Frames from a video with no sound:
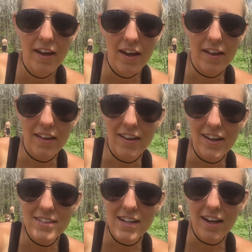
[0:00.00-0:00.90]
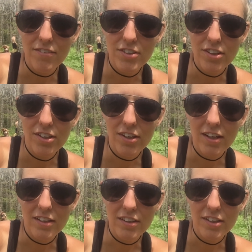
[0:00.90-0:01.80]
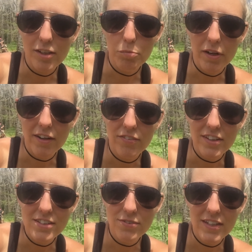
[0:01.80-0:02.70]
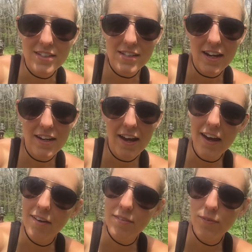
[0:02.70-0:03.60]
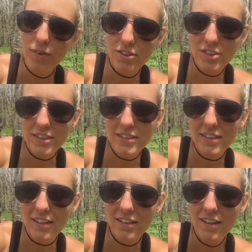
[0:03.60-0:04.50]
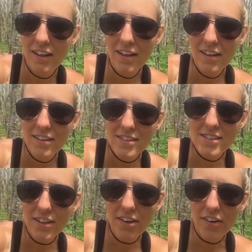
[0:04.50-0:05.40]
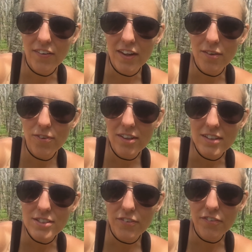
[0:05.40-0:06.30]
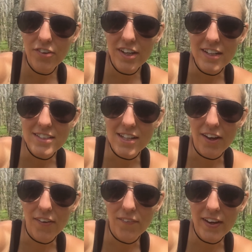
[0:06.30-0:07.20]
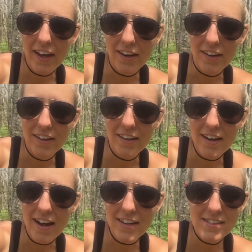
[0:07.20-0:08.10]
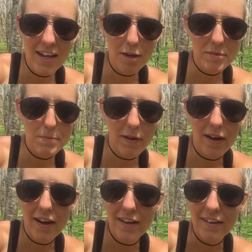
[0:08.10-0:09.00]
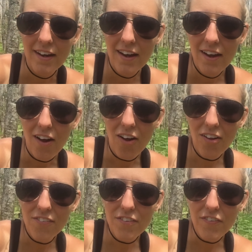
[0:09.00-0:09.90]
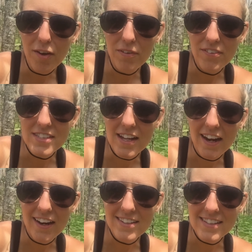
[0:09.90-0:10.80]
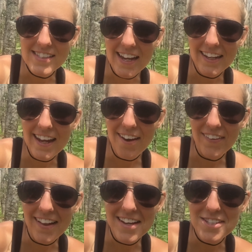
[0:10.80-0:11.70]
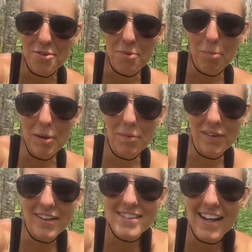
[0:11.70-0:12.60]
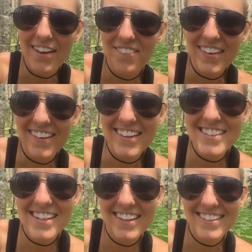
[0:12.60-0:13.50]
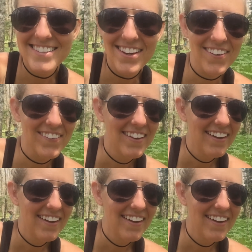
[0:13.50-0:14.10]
and then the next day after cooking a good breakfast, we decided, hey, we'll just... Uh, zero in the woods for free. So we had a nice camp spot and all of the family was there. The second day we lassoed more people into staying with us, and so